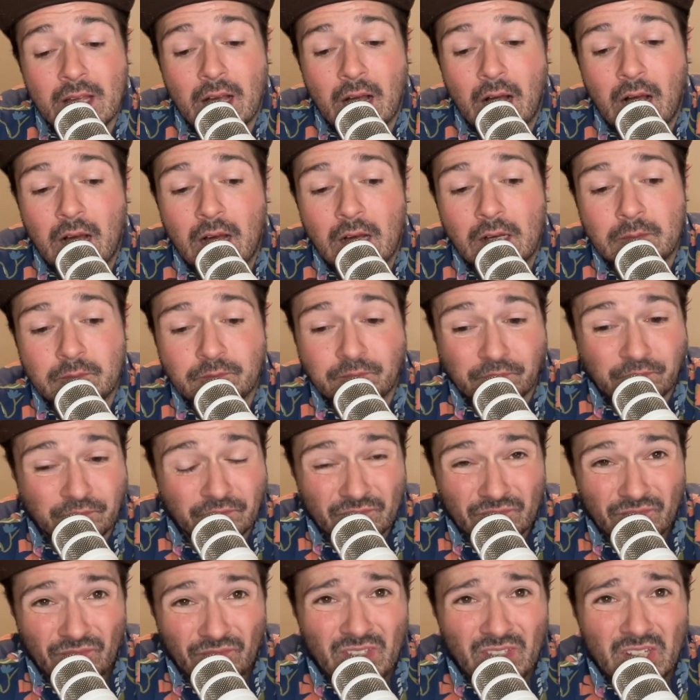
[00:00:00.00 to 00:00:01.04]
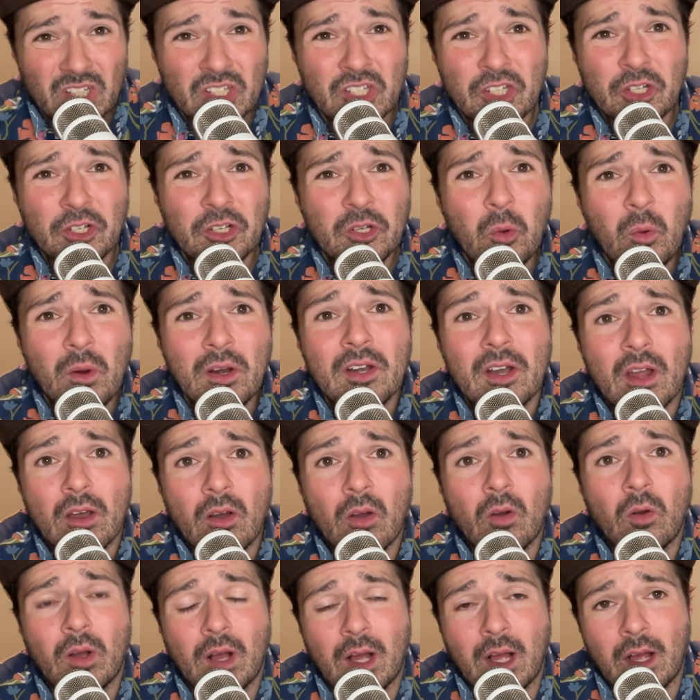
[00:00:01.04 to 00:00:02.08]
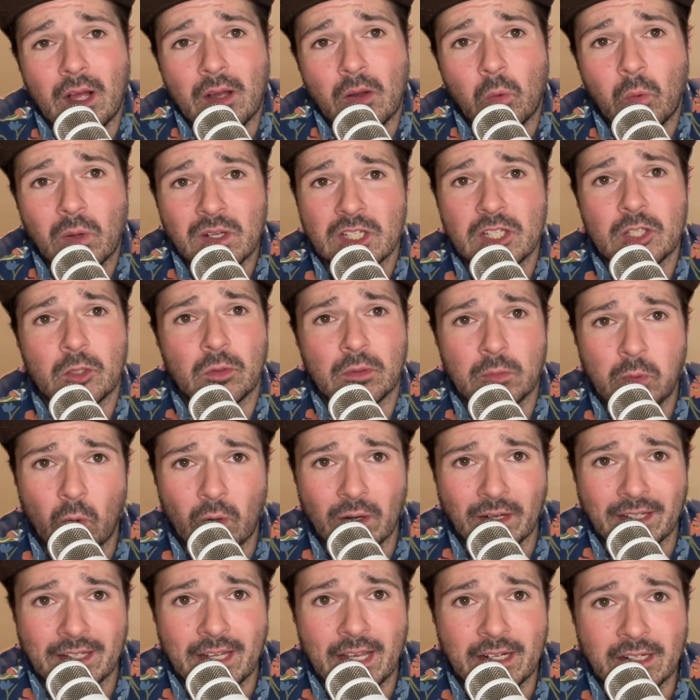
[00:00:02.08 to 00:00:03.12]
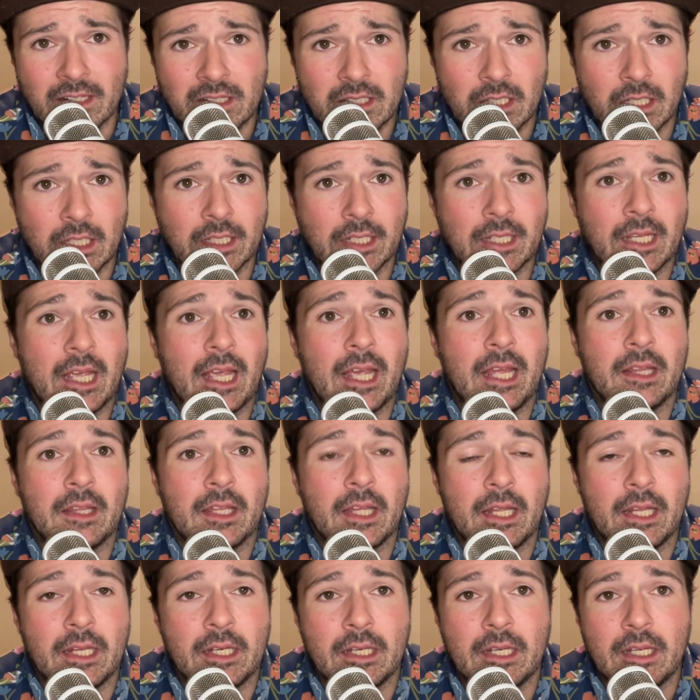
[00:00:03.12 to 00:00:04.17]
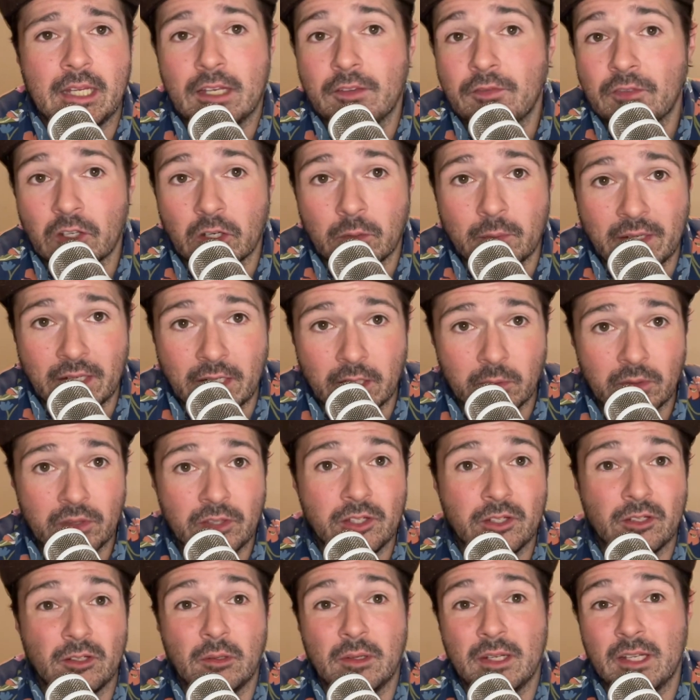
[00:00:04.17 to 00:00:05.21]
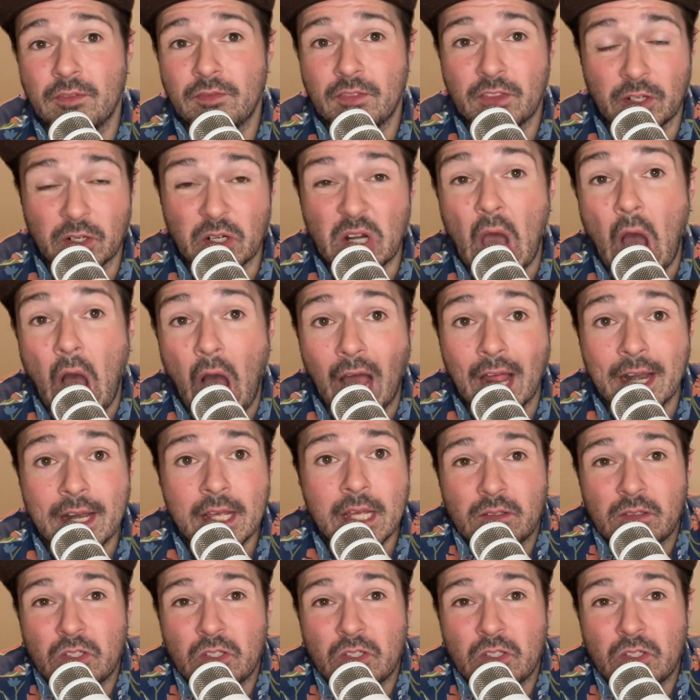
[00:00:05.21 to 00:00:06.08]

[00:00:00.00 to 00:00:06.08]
Um, so you're going to want to know uh, what's the reporting cadence like, and then if they're meeting with you, if they're not,